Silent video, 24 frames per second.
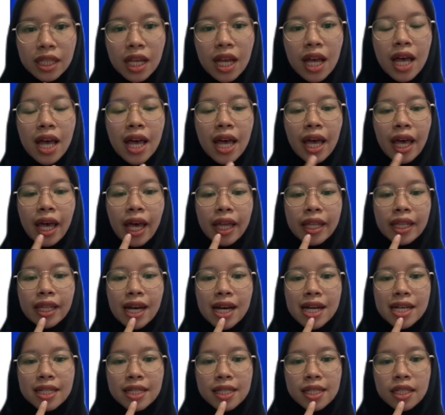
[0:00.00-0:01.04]
And as
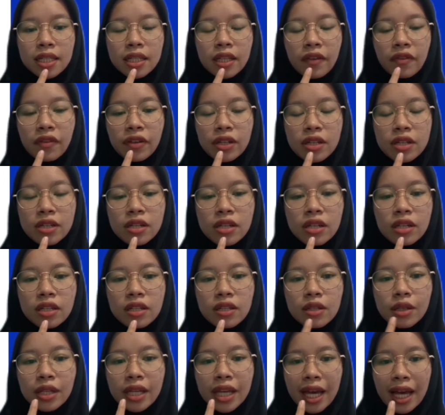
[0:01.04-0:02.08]
the definition
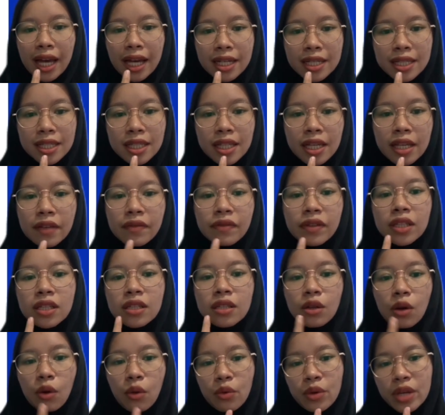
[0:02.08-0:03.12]
suggests, even though
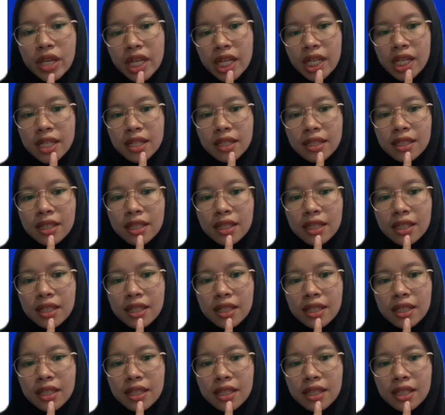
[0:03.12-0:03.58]
it is